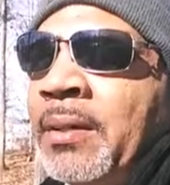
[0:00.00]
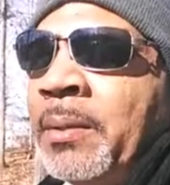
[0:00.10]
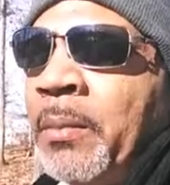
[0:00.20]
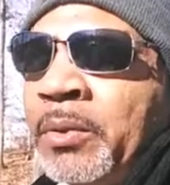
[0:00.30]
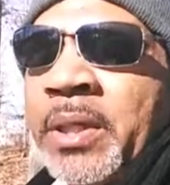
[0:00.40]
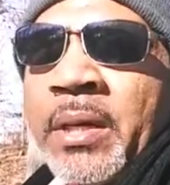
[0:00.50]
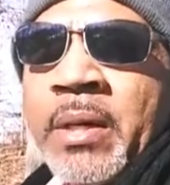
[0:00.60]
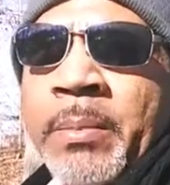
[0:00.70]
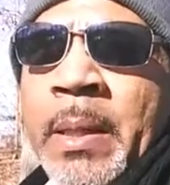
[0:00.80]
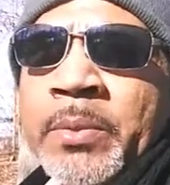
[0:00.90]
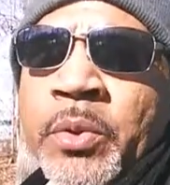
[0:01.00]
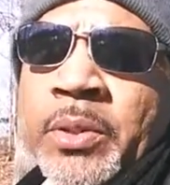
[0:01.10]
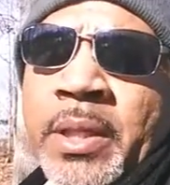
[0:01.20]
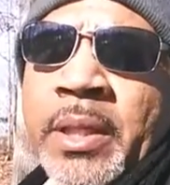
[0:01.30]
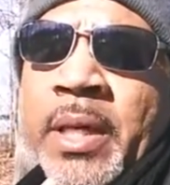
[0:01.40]
The Motown Hip Hop
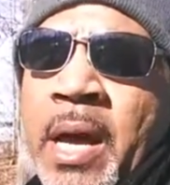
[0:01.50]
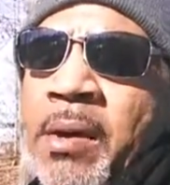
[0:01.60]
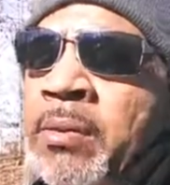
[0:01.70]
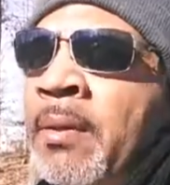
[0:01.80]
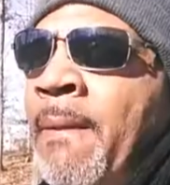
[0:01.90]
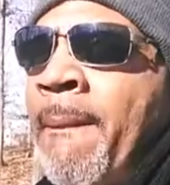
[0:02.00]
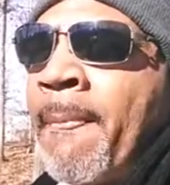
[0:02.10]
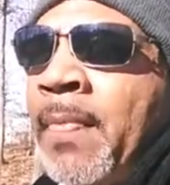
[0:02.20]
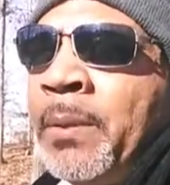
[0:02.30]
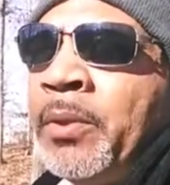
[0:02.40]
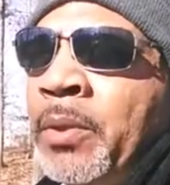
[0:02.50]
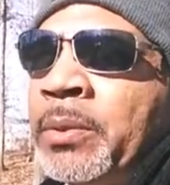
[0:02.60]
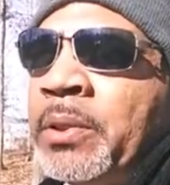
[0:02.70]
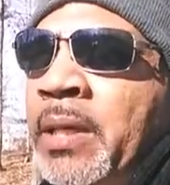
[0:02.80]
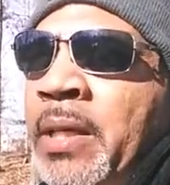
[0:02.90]
Tour. Check it out. Let me know
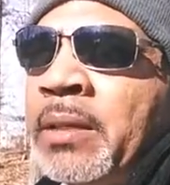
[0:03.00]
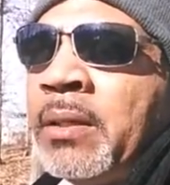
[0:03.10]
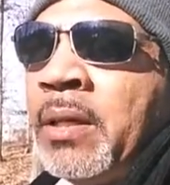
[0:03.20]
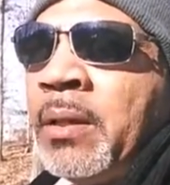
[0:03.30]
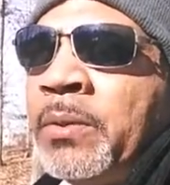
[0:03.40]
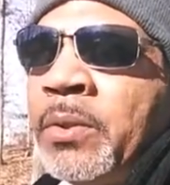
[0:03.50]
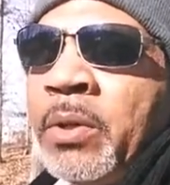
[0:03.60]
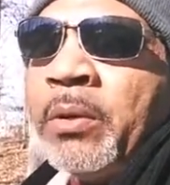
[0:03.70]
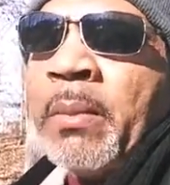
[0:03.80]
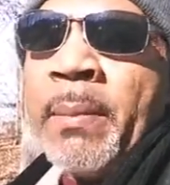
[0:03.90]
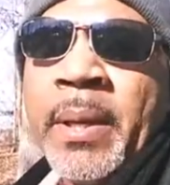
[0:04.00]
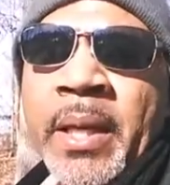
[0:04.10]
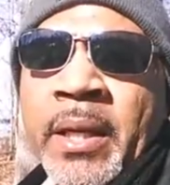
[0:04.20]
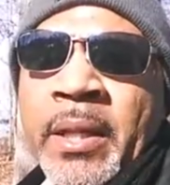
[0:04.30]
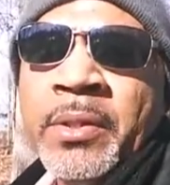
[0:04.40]
what you think. You can go to my
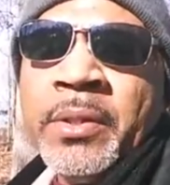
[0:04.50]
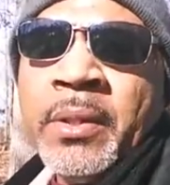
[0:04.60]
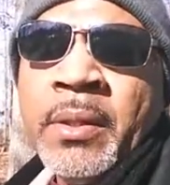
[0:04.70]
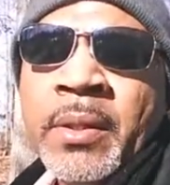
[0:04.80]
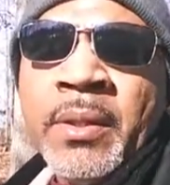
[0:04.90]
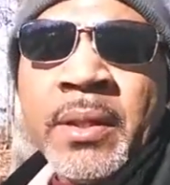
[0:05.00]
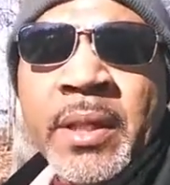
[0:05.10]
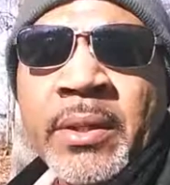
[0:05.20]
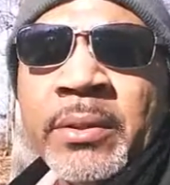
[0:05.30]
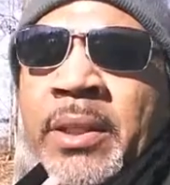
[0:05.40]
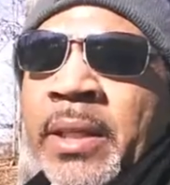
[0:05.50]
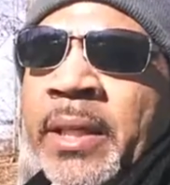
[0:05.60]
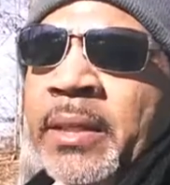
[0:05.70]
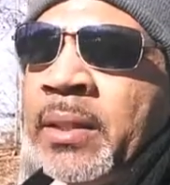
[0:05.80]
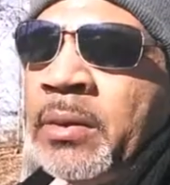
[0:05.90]
page, click on the
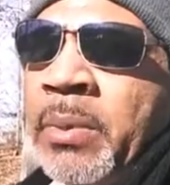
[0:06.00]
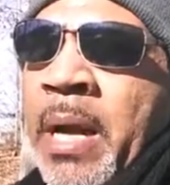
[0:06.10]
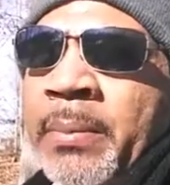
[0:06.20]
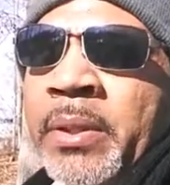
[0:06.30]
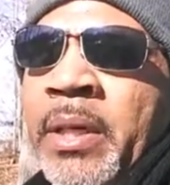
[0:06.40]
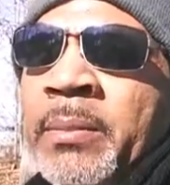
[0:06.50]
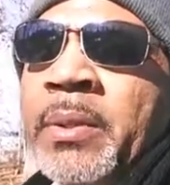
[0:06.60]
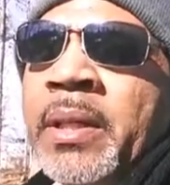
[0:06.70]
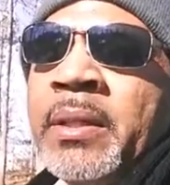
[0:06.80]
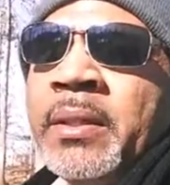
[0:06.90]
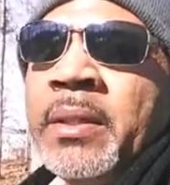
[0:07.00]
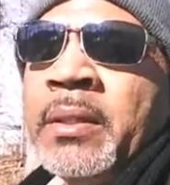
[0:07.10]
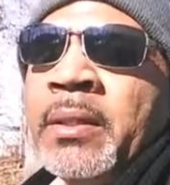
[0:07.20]
link, it'll pop it up, and